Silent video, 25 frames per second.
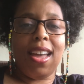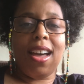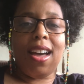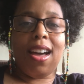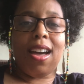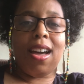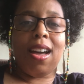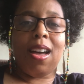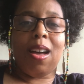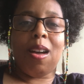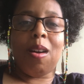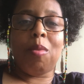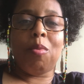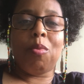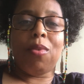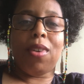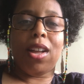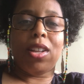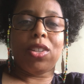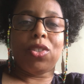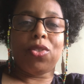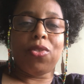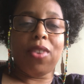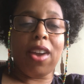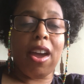
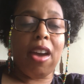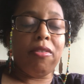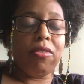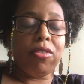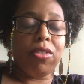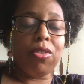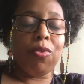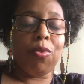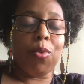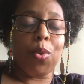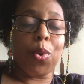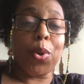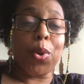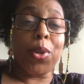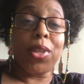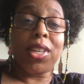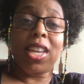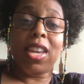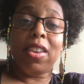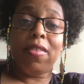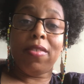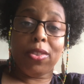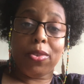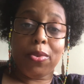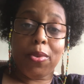while traveling the world,
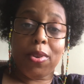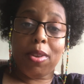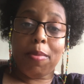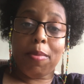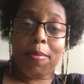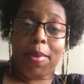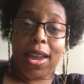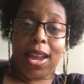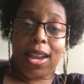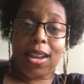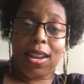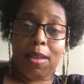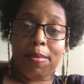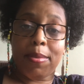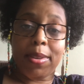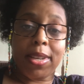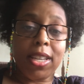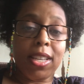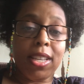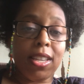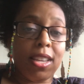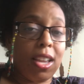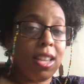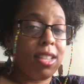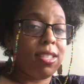even during the
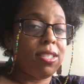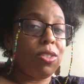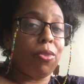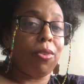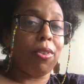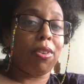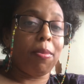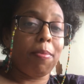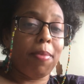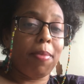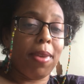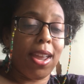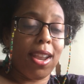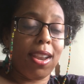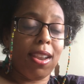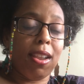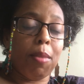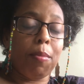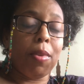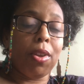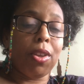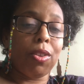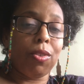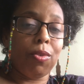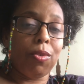pandemic, yes, during the
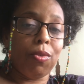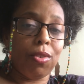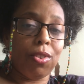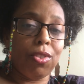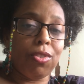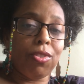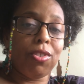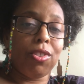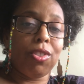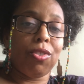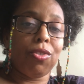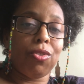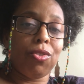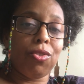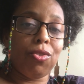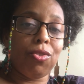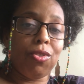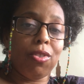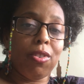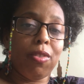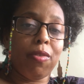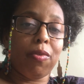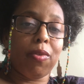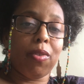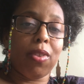pandemic, you can still do
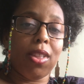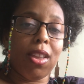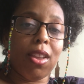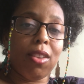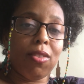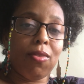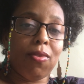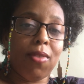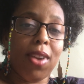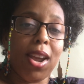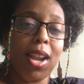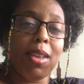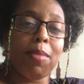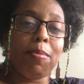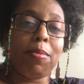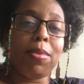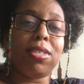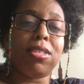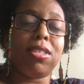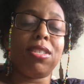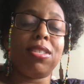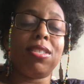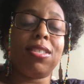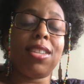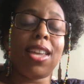your freelance writing
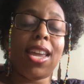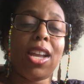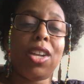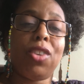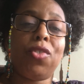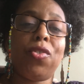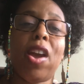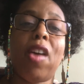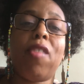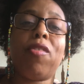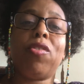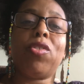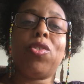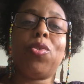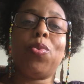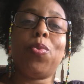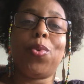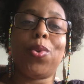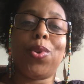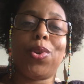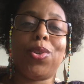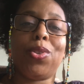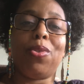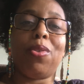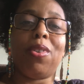business and travel the
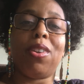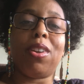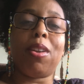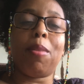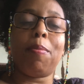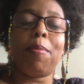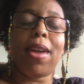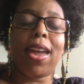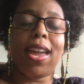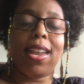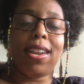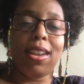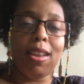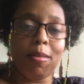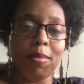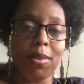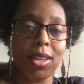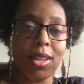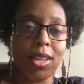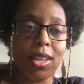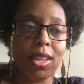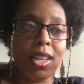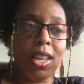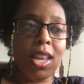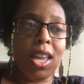world during a
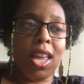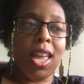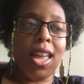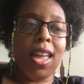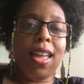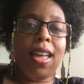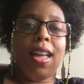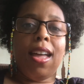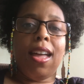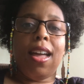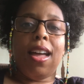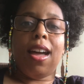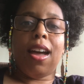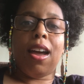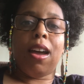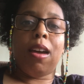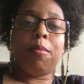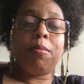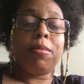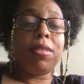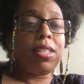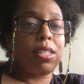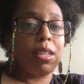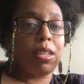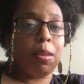pandemic.
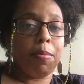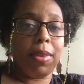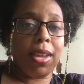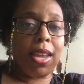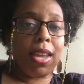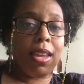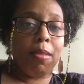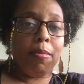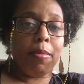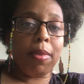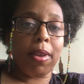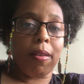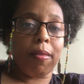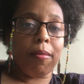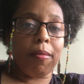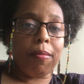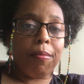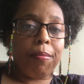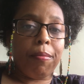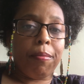Send me an email.